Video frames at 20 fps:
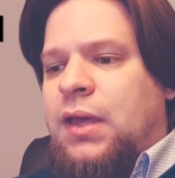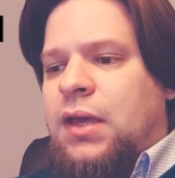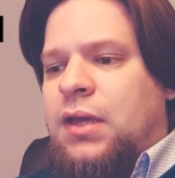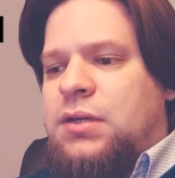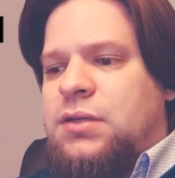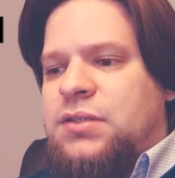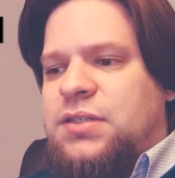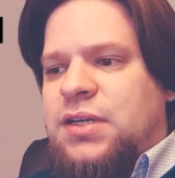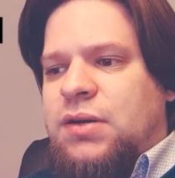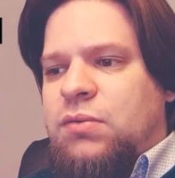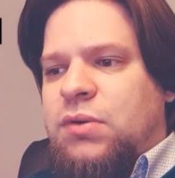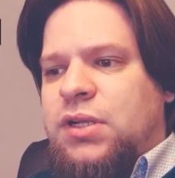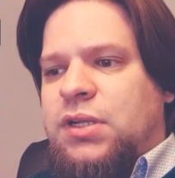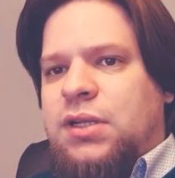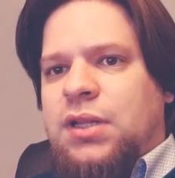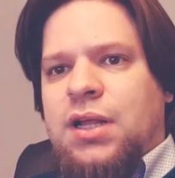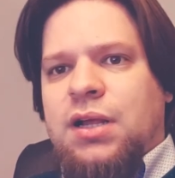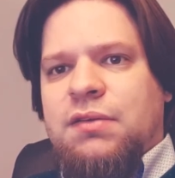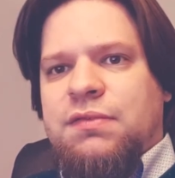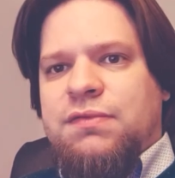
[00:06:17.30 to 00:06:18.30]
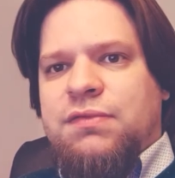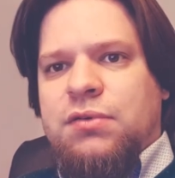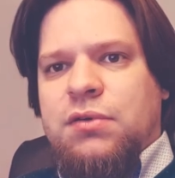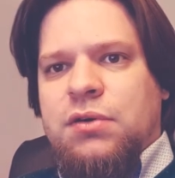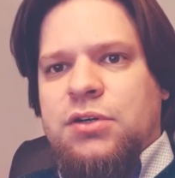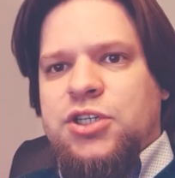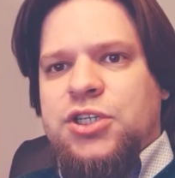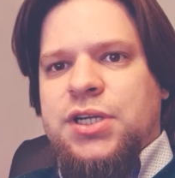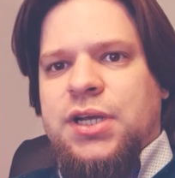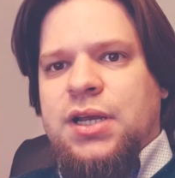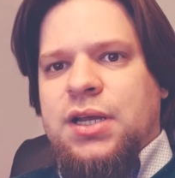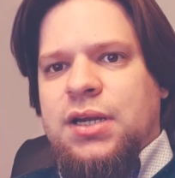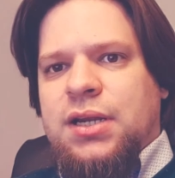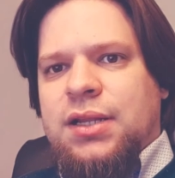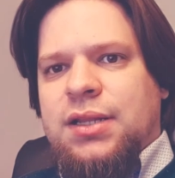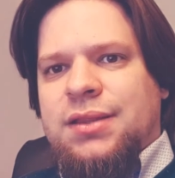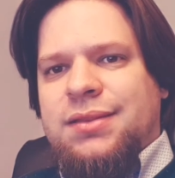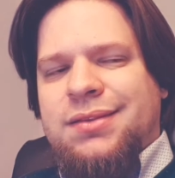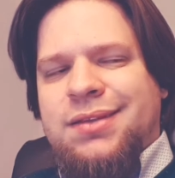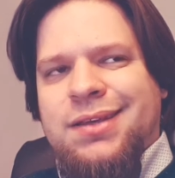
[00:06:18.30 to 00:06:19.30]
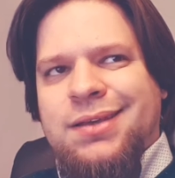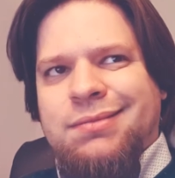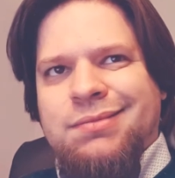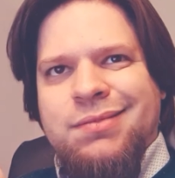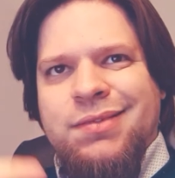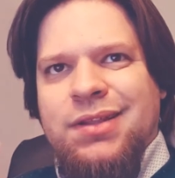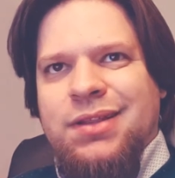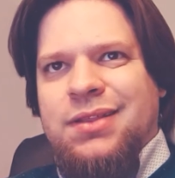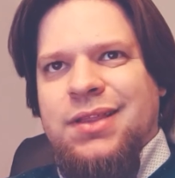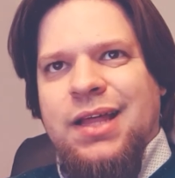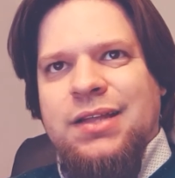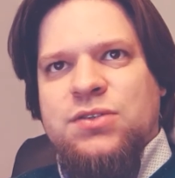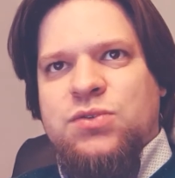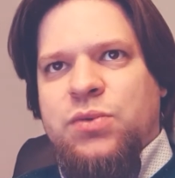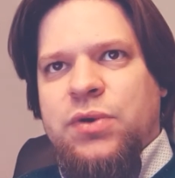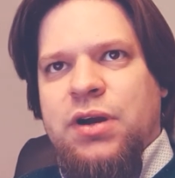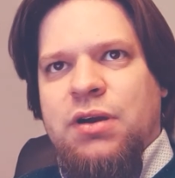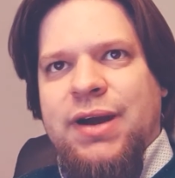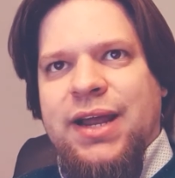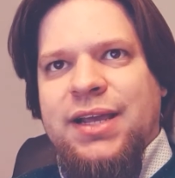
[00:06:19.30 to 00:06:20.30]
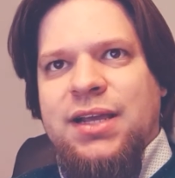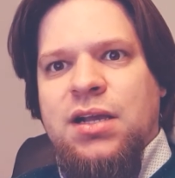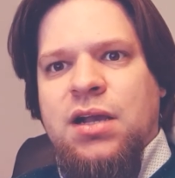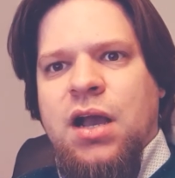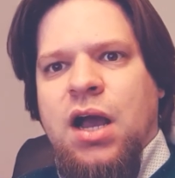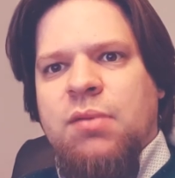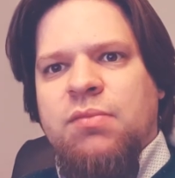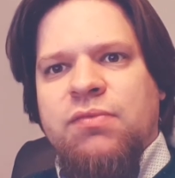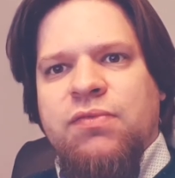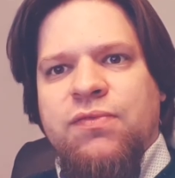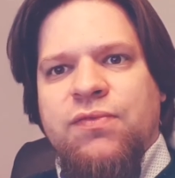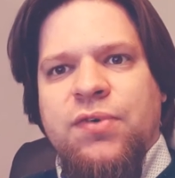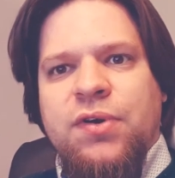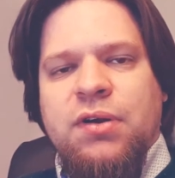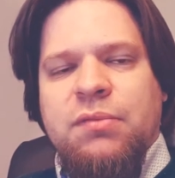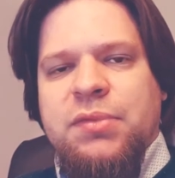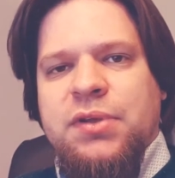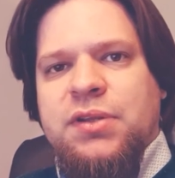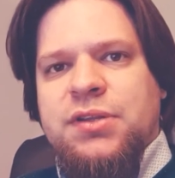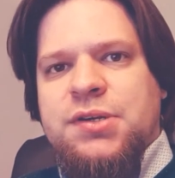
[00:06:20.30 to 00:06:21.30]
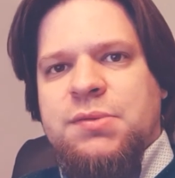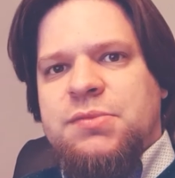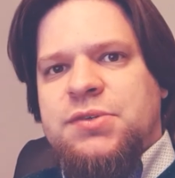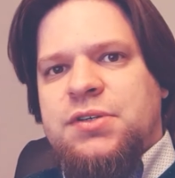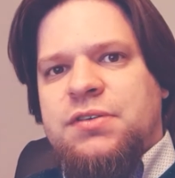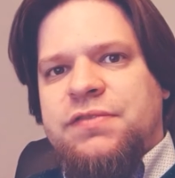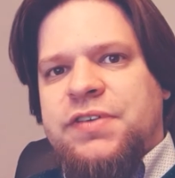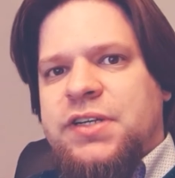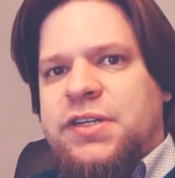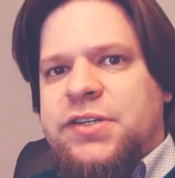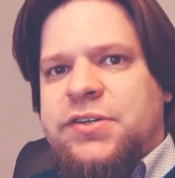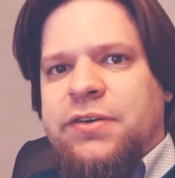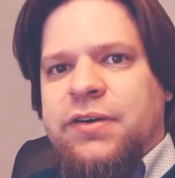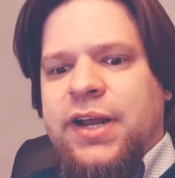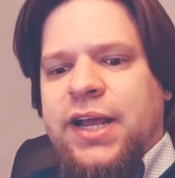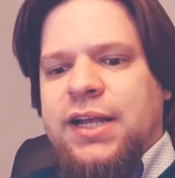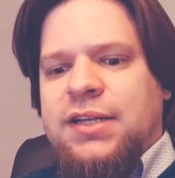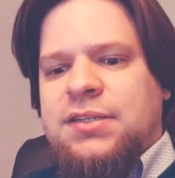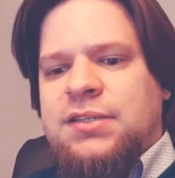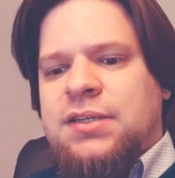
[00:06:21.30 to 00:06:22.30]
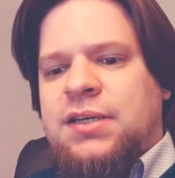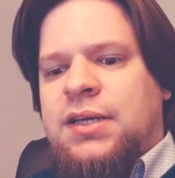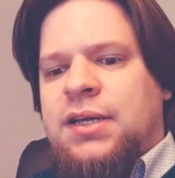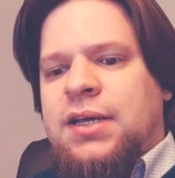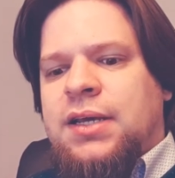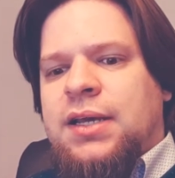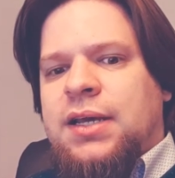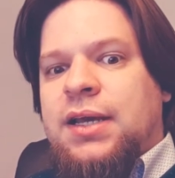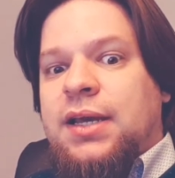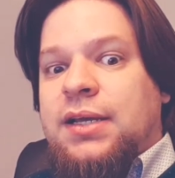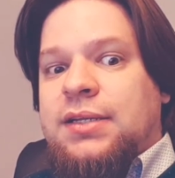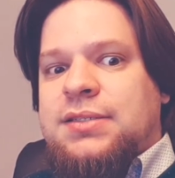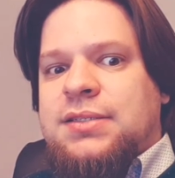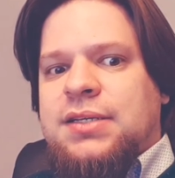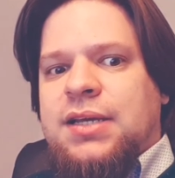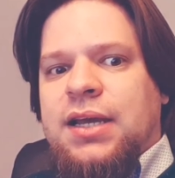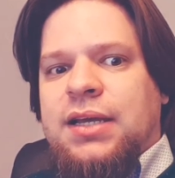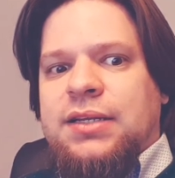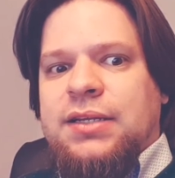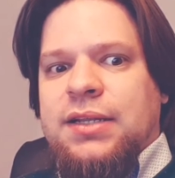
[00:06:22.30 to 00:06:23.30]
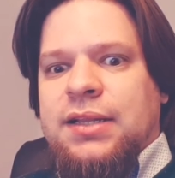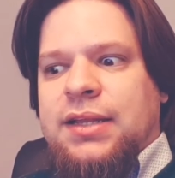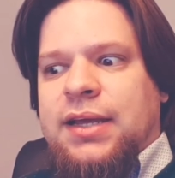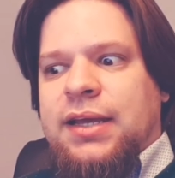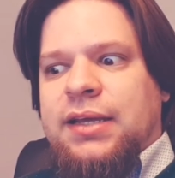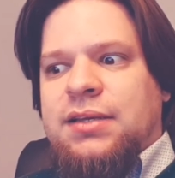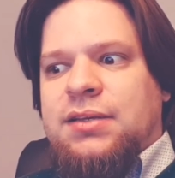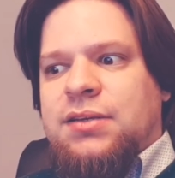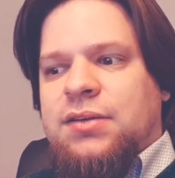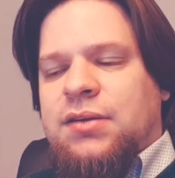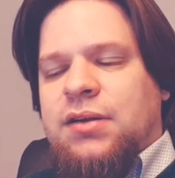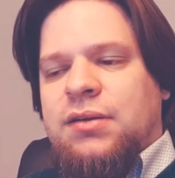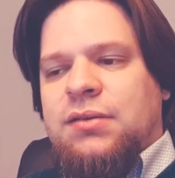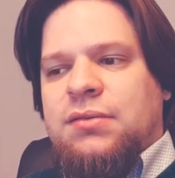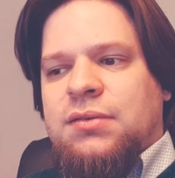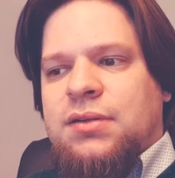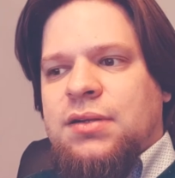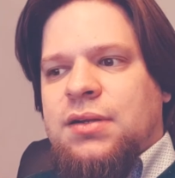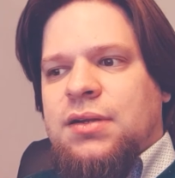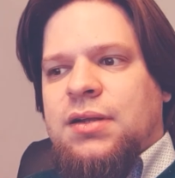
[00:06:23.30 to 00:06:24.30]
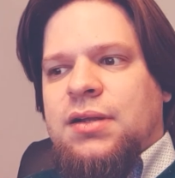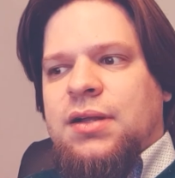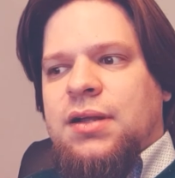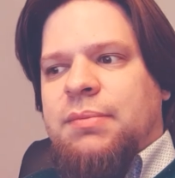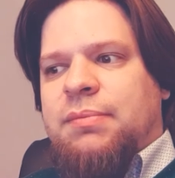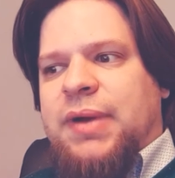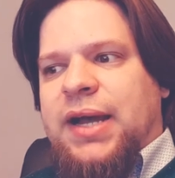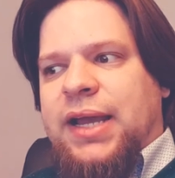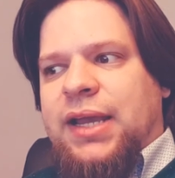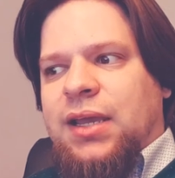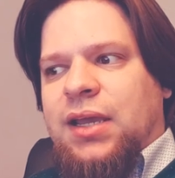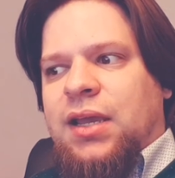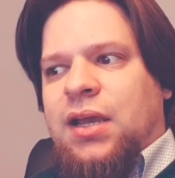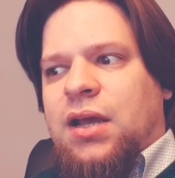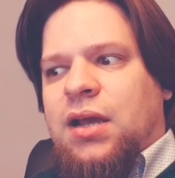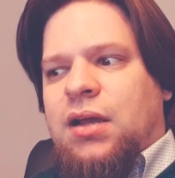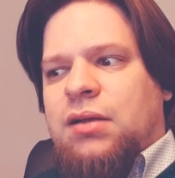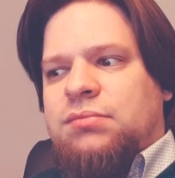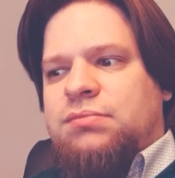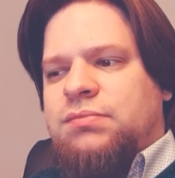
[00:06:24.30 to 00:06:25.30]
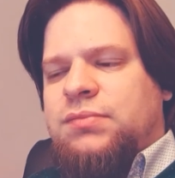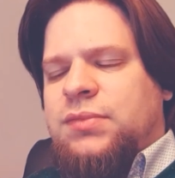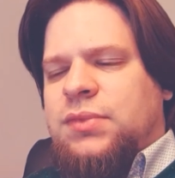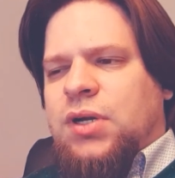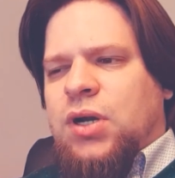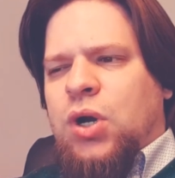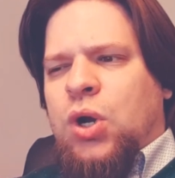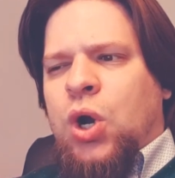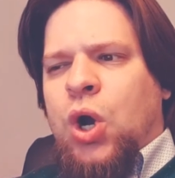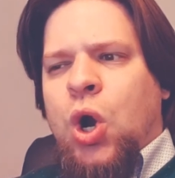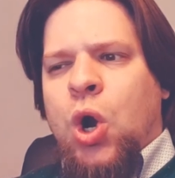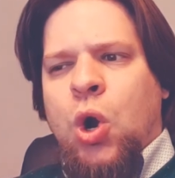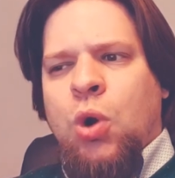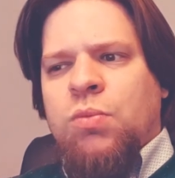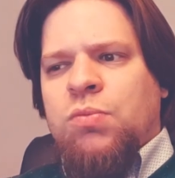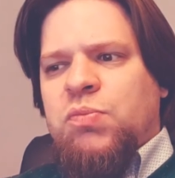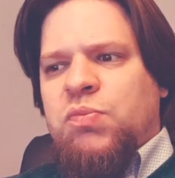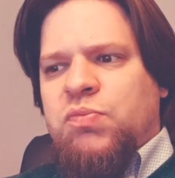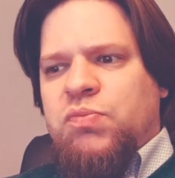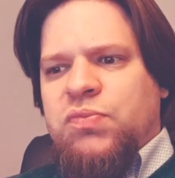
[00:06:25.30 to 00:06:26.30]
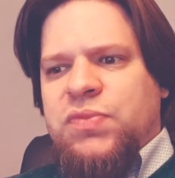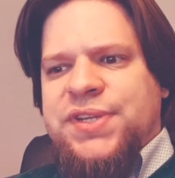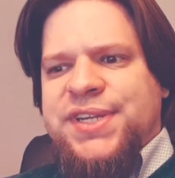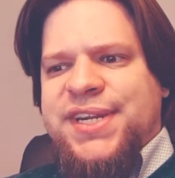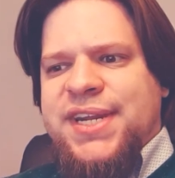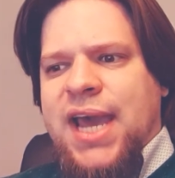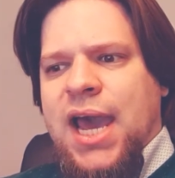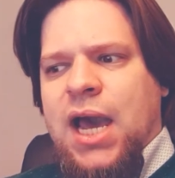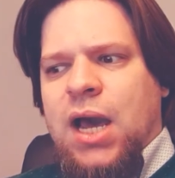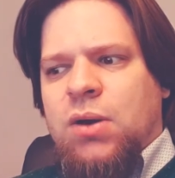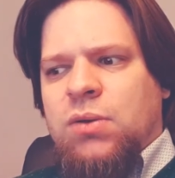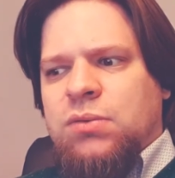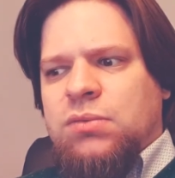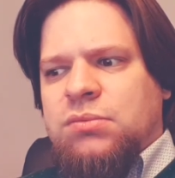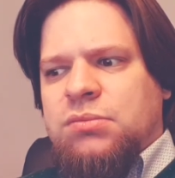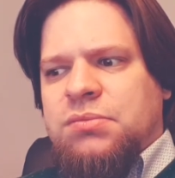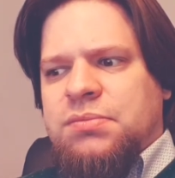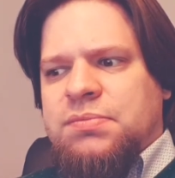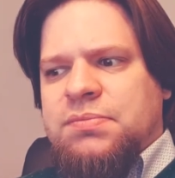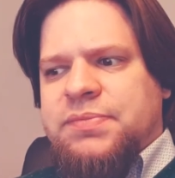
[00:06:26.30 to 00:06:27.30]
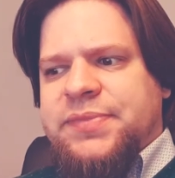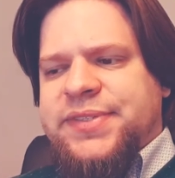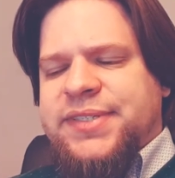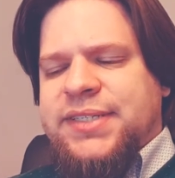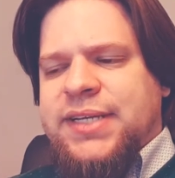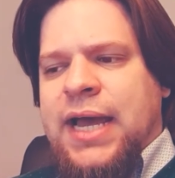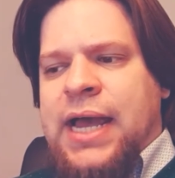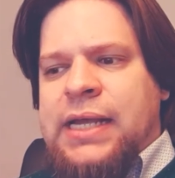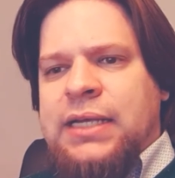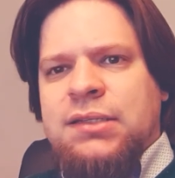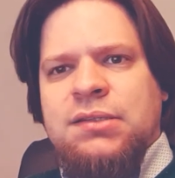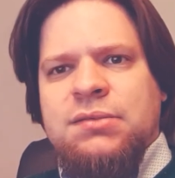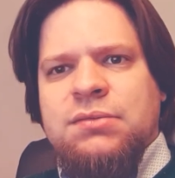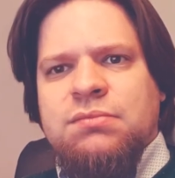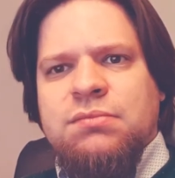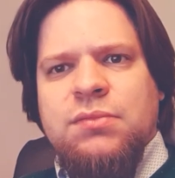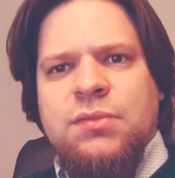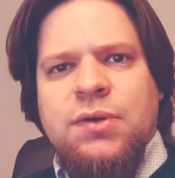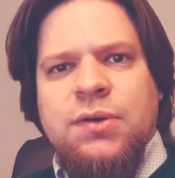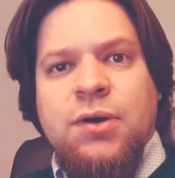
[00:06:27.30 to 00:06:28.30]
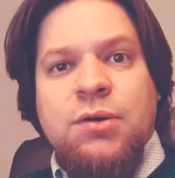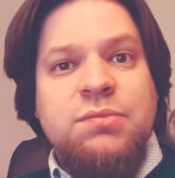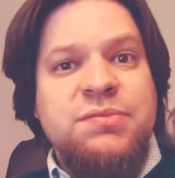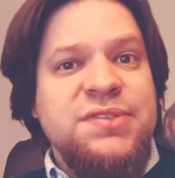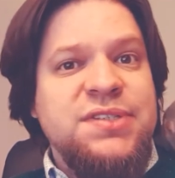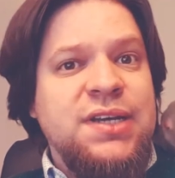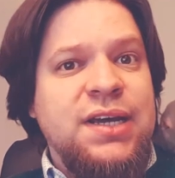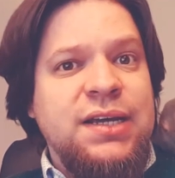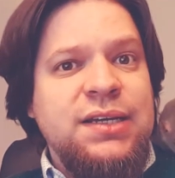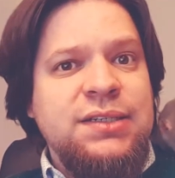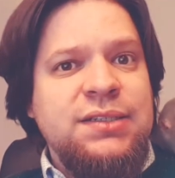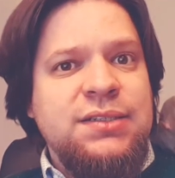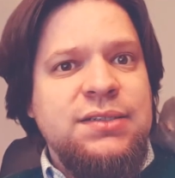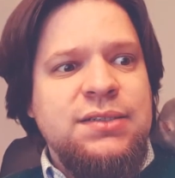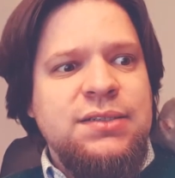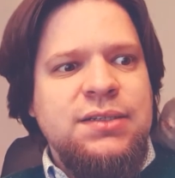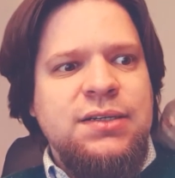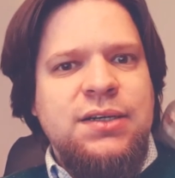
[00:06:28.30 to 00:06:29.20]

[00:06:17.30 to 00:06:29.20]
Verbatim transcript: because I really love 4chan and that's where I come from in terms of internet. It's kind of like, you know, my hometown site, home site,